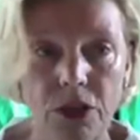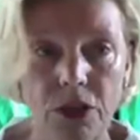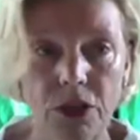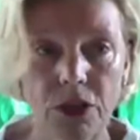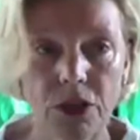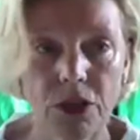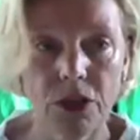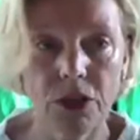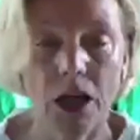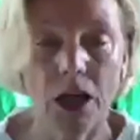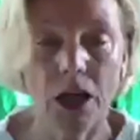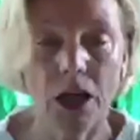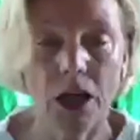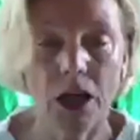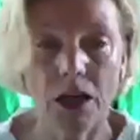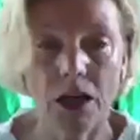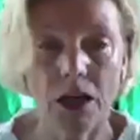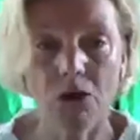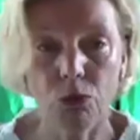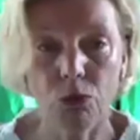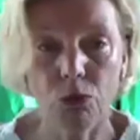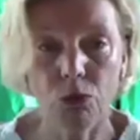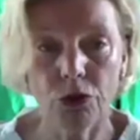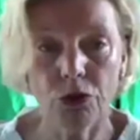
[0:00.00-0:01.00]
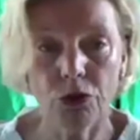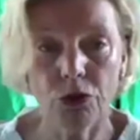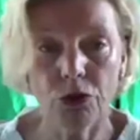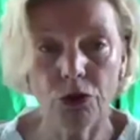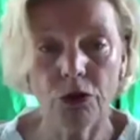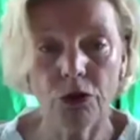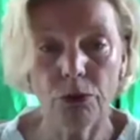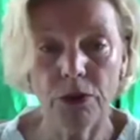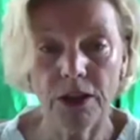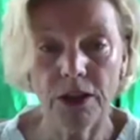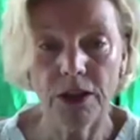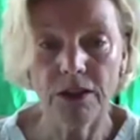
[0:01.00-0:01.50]
and to work
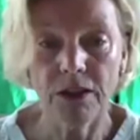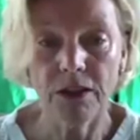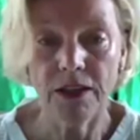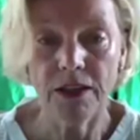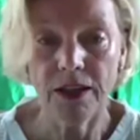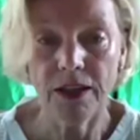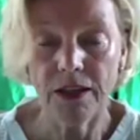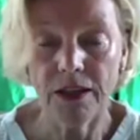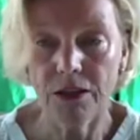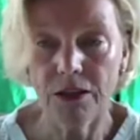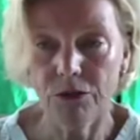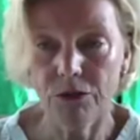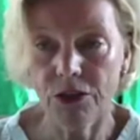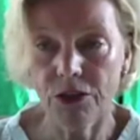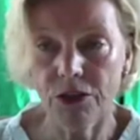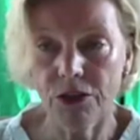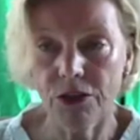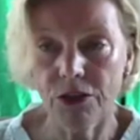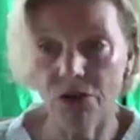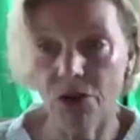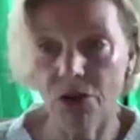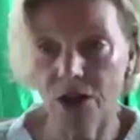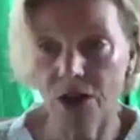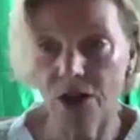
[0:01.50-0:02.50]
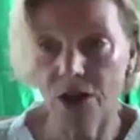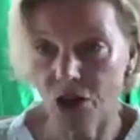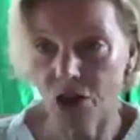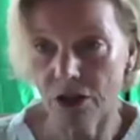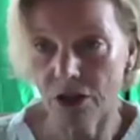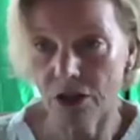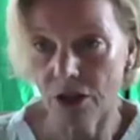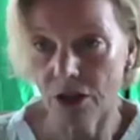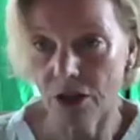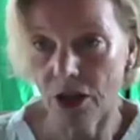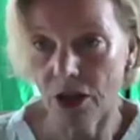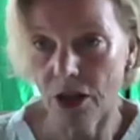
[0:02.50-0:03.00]
with the negative intention.
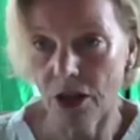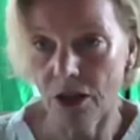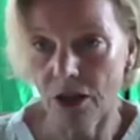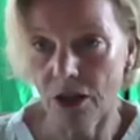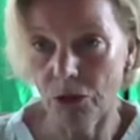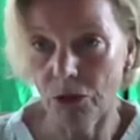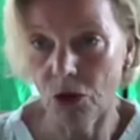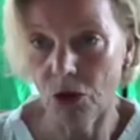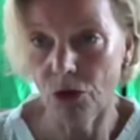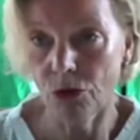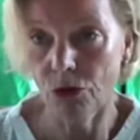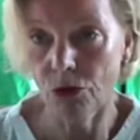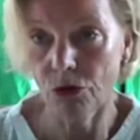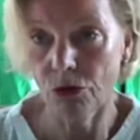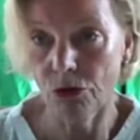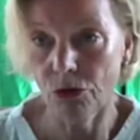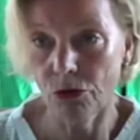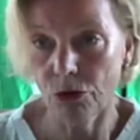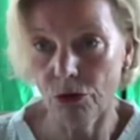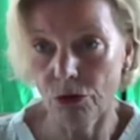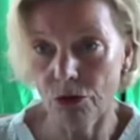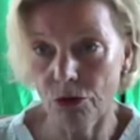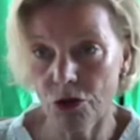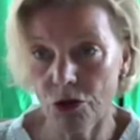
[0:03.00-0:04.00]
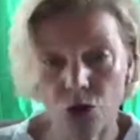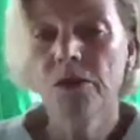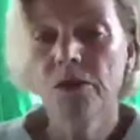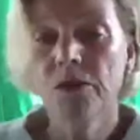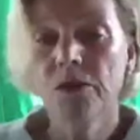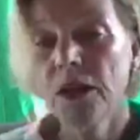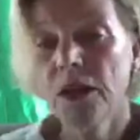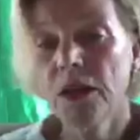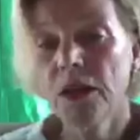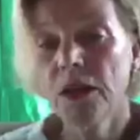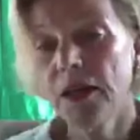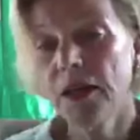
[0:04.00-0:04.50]
And I'm going to speak.
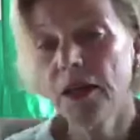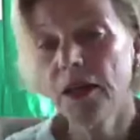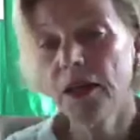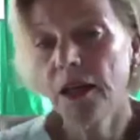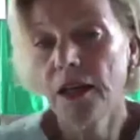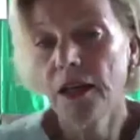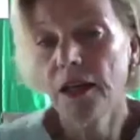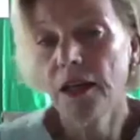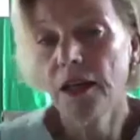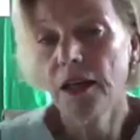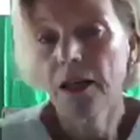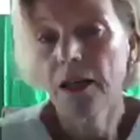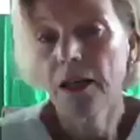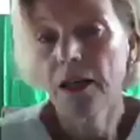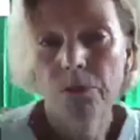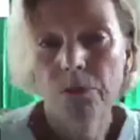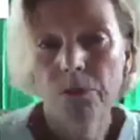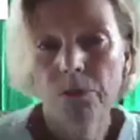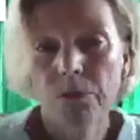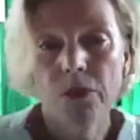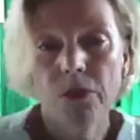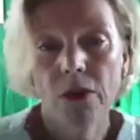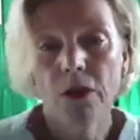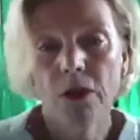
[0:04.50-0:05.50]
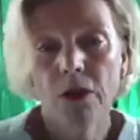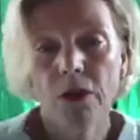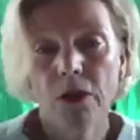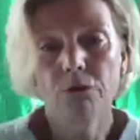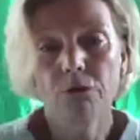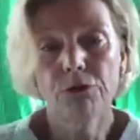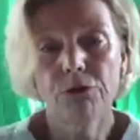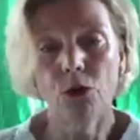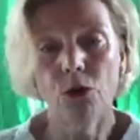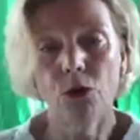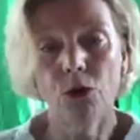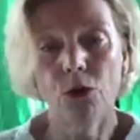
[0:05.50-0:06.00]
And I'm
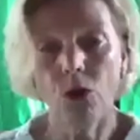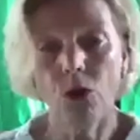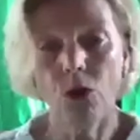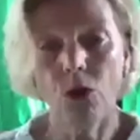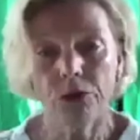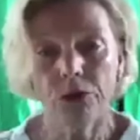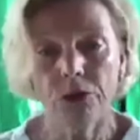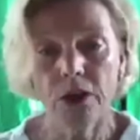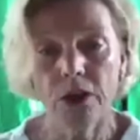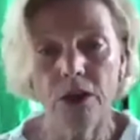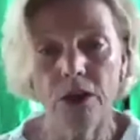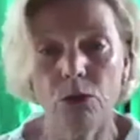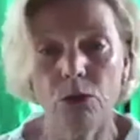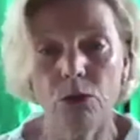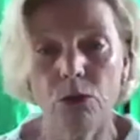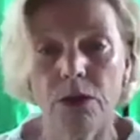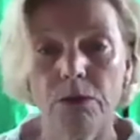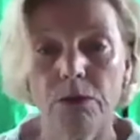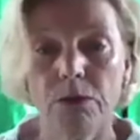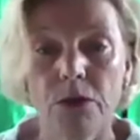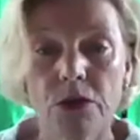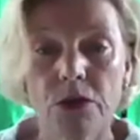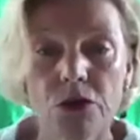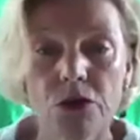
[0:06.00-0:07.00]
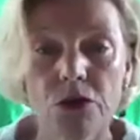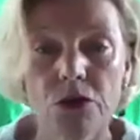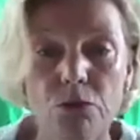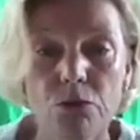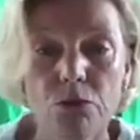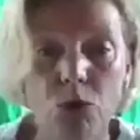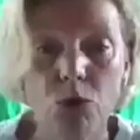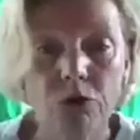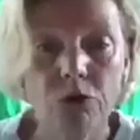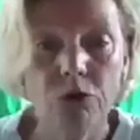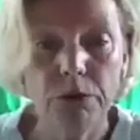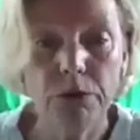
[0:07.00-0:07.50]
involved in the women's
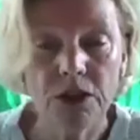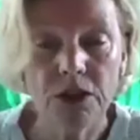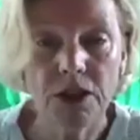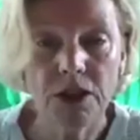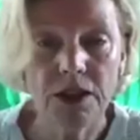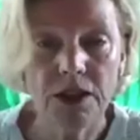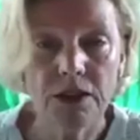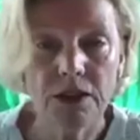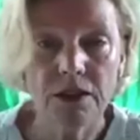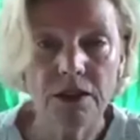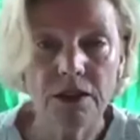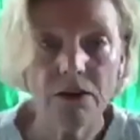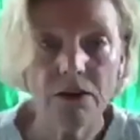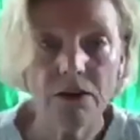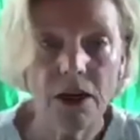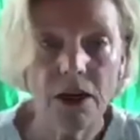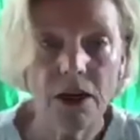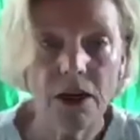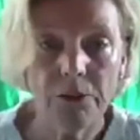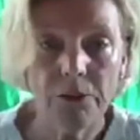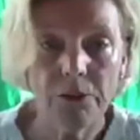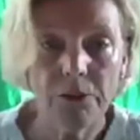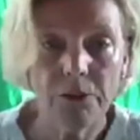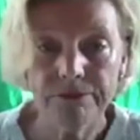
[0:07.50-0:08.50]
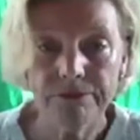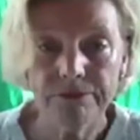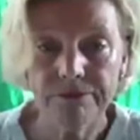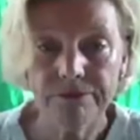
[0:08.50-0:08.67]
movement at that time.